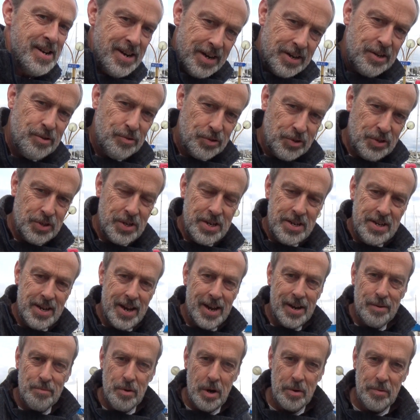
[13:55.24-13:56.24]
and you'll see
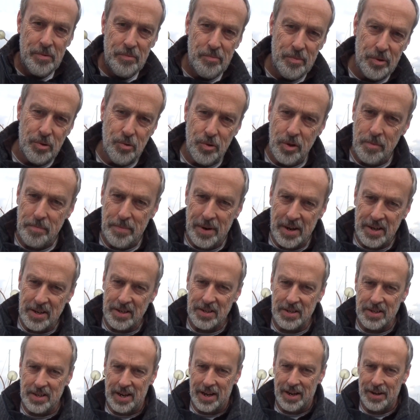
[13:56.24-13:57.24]
now why we've brought the
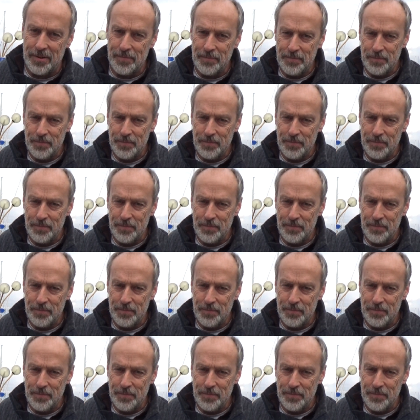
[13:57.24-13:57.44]
bikes down.